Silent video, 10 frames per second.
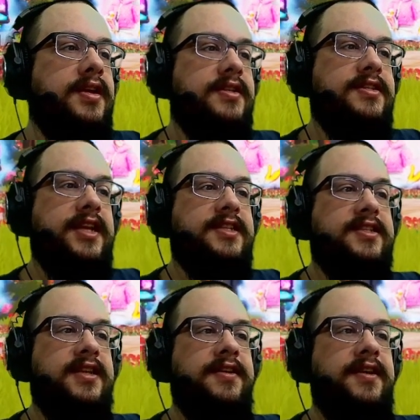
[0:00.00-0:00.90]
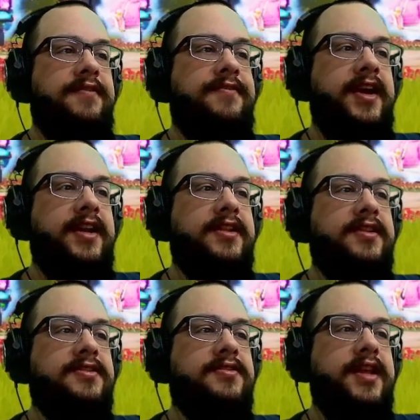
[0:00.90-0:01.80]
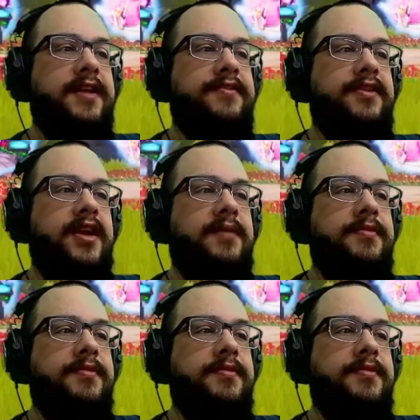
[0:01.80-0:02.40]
takes effect so that if you're not